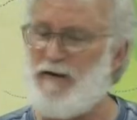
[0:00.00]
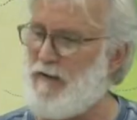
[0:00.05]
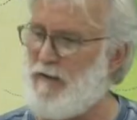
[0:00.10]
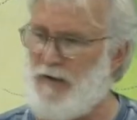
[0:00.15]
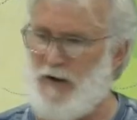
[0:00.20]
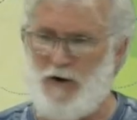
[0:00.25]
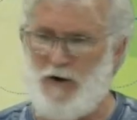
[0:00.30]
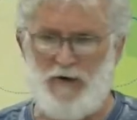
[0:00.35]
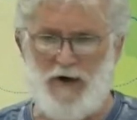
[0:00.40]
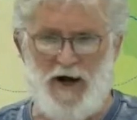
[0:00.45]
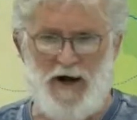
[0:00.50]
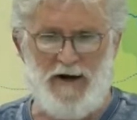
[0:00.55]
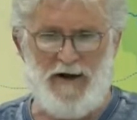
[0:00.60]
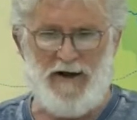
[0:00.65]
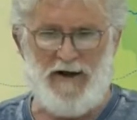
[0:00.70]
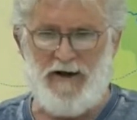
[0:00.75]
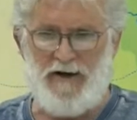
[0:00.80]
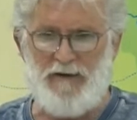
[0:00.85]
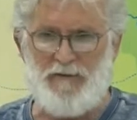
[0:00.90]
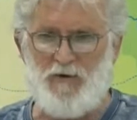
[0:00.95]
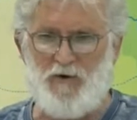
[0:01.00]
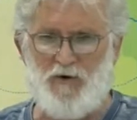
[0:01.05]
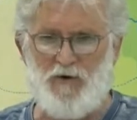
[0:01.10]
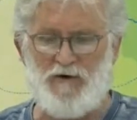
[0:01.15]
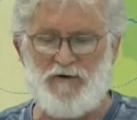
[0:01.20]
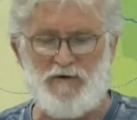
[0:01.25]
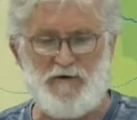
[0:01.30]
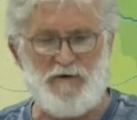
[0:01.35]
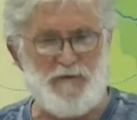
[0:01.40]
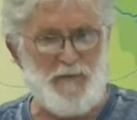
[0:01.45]
though not any more
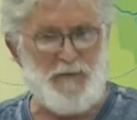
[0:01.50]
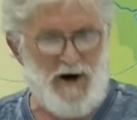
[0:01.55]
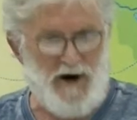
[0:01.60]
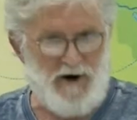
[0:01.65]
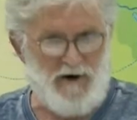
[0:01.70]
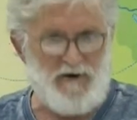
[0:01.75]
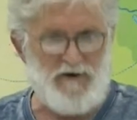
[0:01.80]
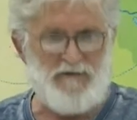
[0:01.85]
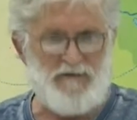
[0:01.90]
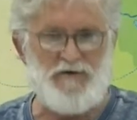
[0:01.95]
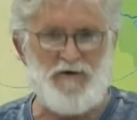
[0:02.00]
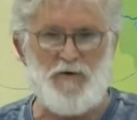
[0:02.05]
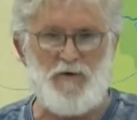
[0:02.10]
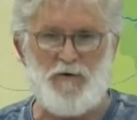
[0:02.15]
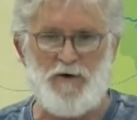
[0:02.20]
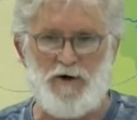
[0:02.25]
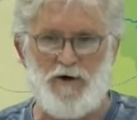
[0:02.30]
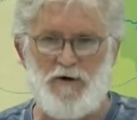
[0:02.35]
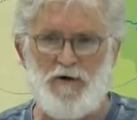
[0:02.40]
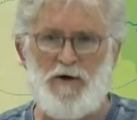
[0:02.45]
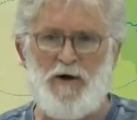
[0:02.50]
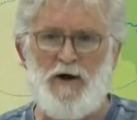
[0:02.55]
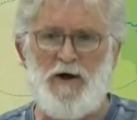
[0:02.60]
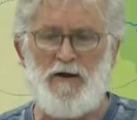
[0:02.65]
inspired, if you will,